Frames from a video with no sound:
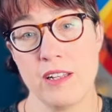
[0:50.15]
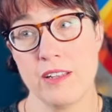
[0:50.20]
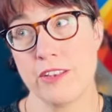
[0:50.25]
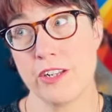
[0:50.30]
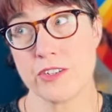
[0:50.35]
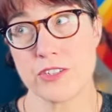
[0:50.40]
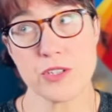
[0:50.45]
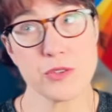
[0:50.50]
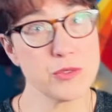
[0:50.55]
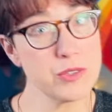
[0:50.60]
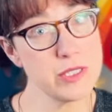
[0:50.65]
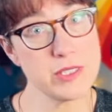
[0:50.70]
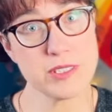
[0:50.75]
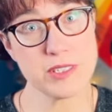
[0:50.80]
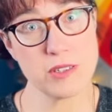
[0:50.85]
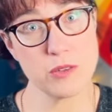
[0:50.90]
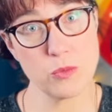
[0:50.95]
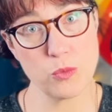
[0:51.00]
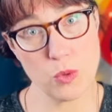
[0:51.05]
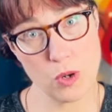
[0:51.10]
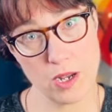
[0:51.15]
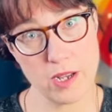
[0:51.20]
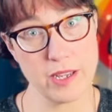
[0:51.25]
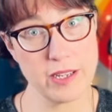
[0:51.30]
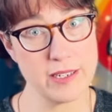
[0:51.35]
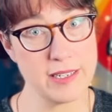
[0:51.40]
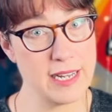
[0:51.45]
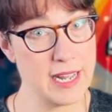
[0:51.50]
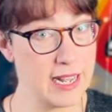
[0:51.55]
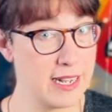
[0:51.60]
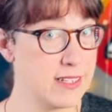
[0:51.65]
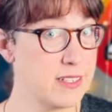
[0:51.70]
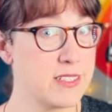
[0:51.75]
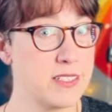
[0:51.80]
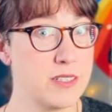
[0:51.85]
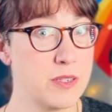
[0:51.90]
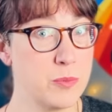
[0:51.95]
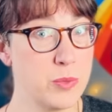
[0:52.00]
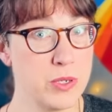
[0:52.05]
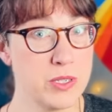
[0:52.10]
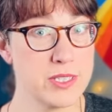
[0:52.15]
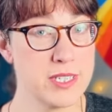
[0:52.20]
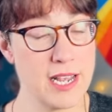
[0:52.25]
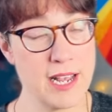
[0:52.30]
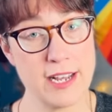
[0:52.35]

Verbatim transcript: There's a reason why NASA puts